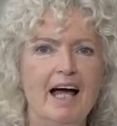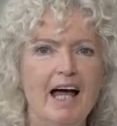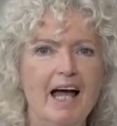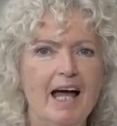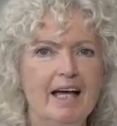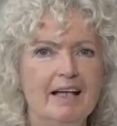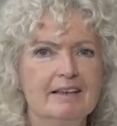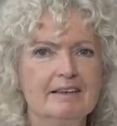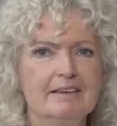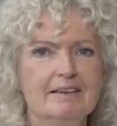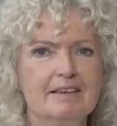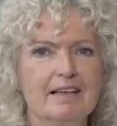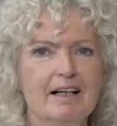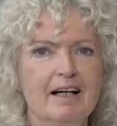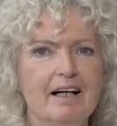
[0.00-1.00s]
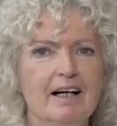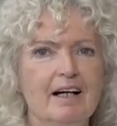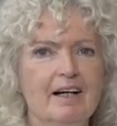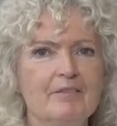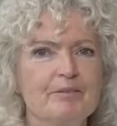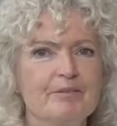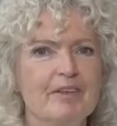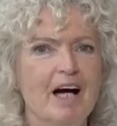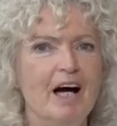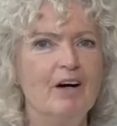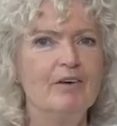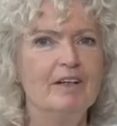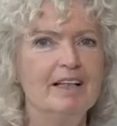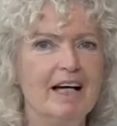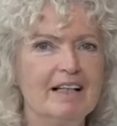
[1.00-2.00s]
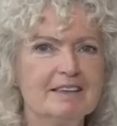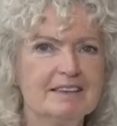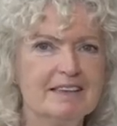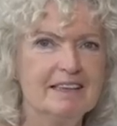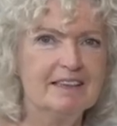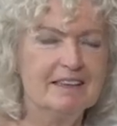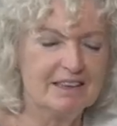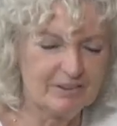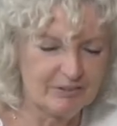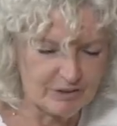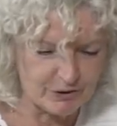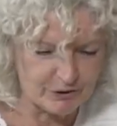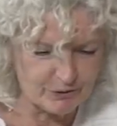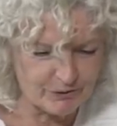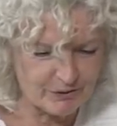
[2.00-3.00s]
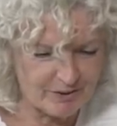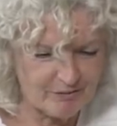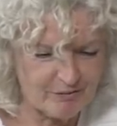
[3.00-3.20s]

And our last interview